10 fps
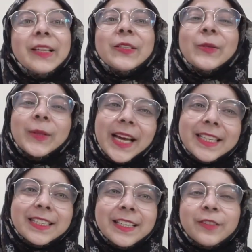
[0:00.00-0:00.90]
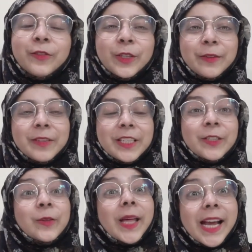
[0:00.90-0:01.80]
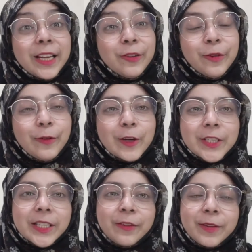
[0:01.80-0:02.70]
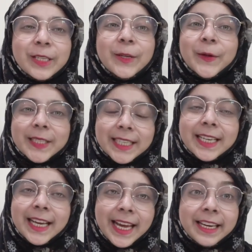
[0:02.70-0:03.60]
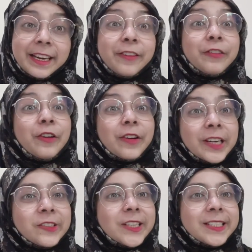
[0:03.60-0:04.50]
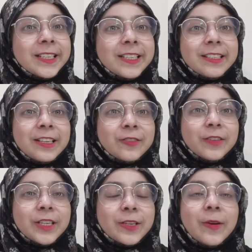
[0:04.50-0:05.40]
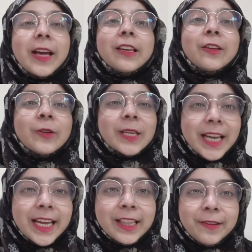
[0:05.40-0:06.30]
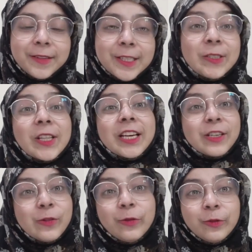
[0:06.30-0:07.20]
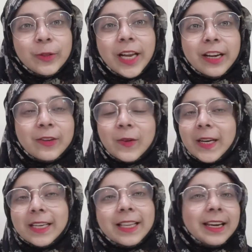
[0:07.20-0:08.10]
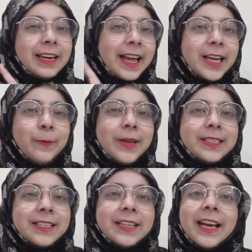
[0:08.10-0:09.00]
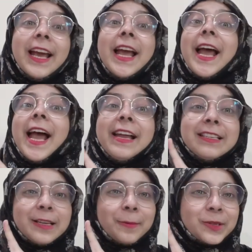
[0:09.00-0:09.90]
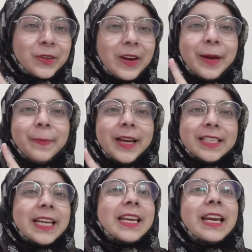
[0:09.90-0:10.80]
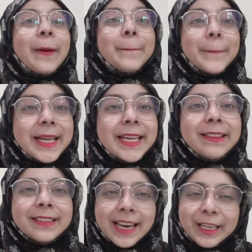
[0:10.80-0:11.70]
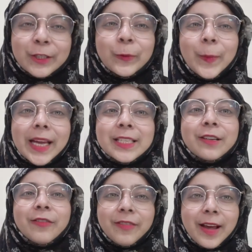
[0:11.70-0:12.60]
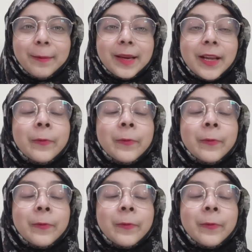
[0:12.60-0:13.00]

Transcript: So that's it for the video. Thank you for watching the video till end. If you are interested in such video and you like the video, then don't forget to hit the like button and subscribe my channel and be the Dental Magic family.